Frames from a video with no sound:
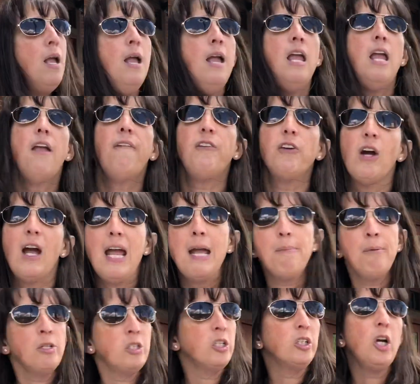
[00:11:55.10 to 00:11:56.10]
If you're able
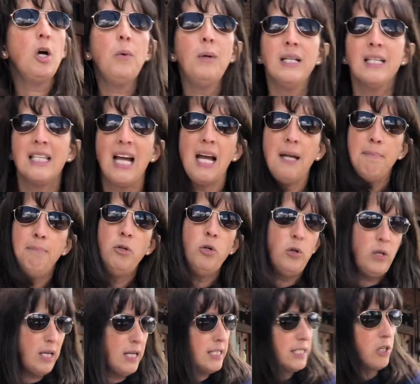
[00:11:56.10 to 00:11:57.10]
to go inside
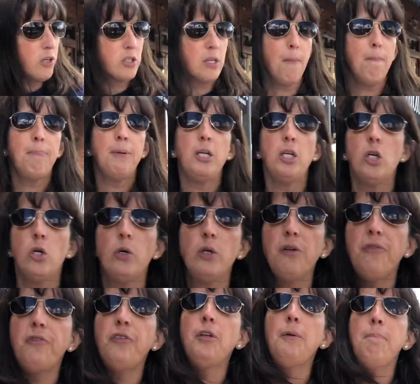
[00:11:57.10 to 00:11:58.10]
Moody's, there's a
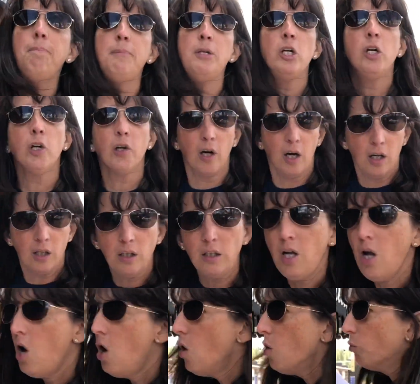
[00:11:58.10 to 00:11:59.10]
beautiful mural
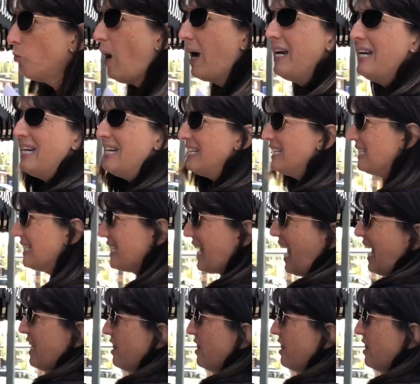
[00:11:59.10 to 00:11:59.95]
right inside